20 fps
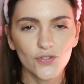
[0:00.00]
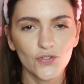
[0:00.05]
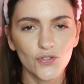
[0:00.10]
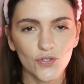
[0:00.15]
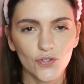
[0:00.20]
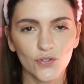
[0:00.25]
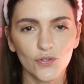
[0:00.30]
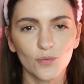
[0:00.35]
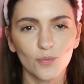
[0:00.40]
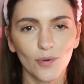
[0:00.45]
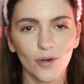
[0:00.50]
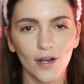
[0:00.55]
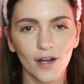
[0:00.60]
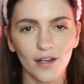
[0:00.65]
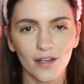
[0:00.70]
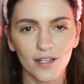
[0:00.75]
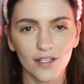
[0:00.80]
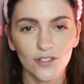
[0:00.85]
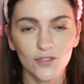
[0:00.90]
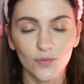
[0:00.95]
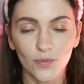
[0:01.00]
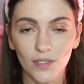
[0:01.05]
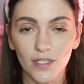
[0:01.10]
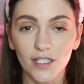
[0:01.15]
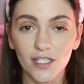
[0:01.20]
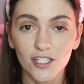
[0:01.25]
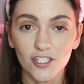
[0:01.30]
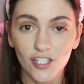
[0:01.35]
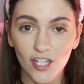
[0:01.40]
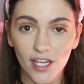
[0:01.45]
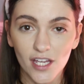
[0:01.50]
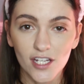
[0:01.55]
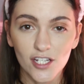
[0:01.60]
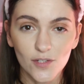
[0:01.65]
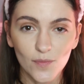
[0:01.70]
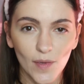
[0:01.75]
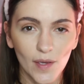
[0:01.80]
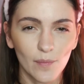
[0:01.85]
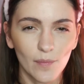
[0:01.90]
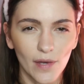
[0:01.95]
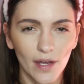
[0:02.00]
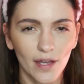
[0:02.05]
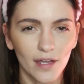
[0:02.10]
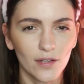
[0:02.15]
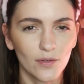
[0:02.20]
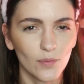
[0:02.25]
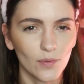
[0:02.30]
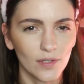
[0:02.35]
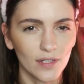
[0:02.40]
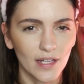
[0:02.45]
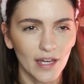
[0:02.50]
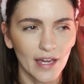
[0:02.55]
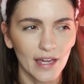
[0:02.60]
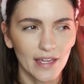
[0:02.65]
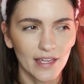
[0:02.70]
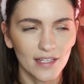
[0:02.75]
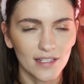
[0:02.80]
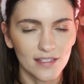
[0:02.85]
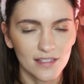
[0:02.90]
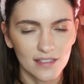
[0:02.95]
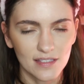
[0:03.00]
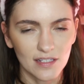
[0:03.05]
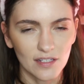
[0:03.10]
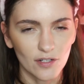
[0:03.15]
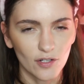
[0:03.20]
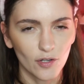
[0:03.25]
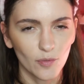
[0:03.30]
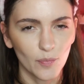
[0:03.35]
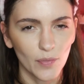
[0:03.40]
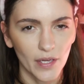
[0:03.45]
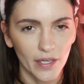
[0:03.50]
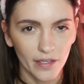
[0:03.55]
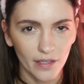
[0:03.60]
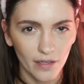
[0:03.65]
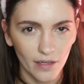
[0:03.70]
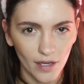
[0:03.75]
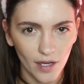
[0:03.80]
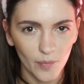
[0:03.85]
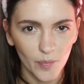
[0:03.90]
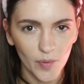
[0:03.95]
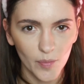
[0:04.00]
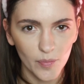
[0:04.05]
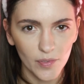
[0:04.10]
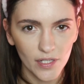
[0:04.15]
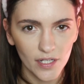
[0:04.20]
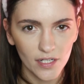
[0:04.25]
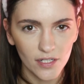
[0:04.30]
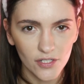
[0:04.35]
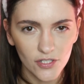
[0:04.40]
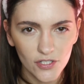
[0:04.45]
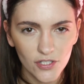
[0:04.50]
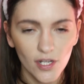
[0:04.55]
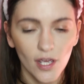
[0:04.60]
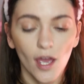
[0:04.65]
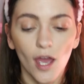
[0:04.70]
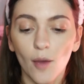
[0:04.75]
two products really change my mind, will I consider picking up a blush?